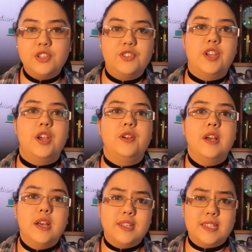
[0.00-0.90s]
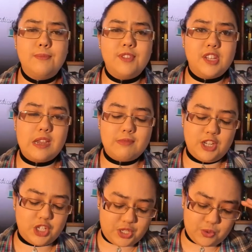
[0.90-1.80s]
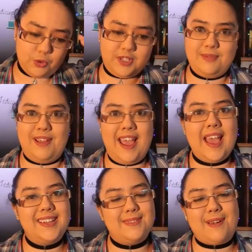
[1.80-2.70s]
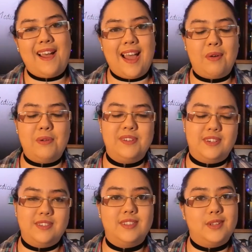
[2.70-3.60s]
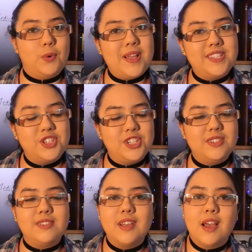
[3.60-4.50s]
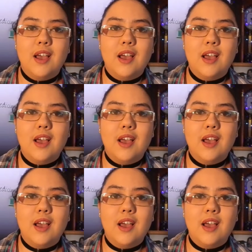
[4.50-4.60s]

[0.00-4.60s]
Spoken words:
so some of the time I just thought in my head about how I would answer the questions.